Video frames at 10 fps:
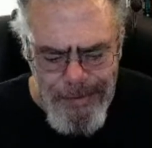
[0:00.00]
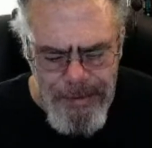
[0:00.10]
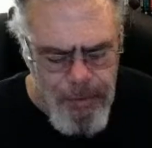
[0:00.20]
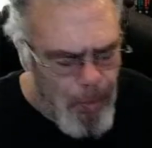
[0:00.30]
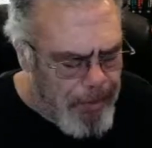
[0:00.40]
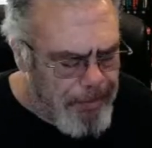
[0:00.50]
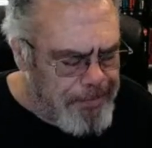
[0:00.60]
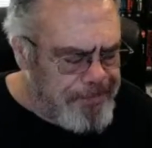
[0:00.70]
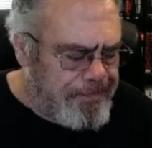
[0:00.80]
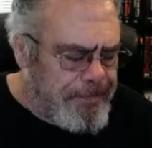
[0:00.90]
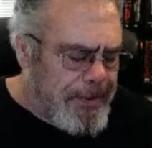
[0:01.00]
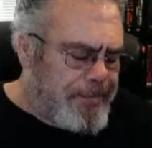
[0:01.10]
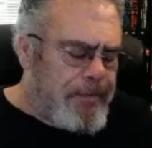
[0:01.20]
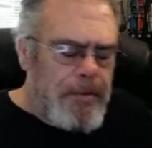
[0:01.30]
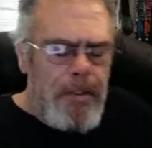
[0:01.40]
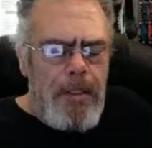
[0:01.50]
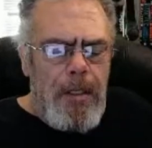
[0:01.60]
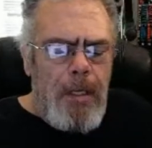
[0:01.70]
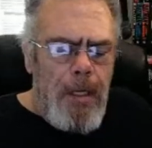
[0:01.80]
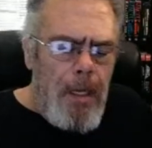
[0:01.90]
it's weird, but
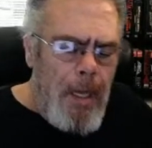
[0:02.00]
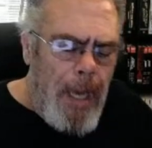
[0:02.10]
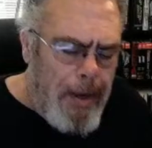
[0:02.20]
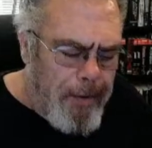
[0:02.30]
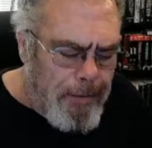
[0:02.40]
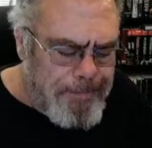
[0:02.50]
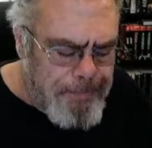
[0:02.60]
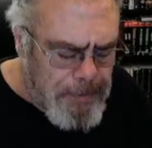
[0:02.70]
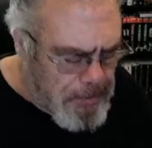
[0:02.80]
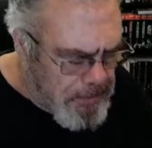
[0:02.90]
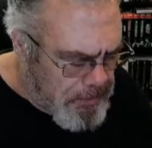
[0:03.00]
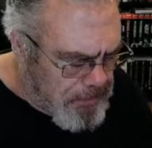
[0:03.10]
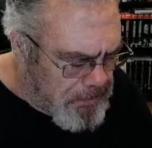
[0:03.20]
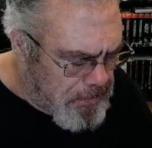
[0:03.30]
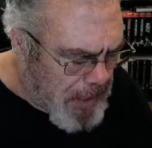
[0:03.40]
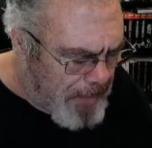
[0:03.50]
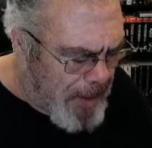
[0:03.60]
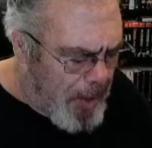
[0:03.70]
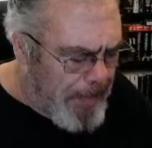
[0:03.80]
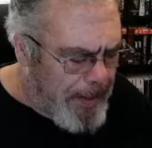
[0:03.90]
I don't know. I
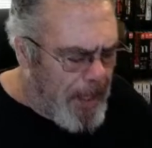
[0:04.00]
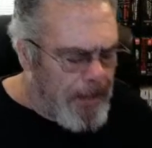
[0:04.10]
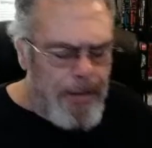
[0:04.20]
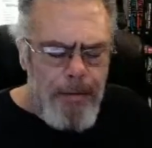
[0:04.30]
may or may not.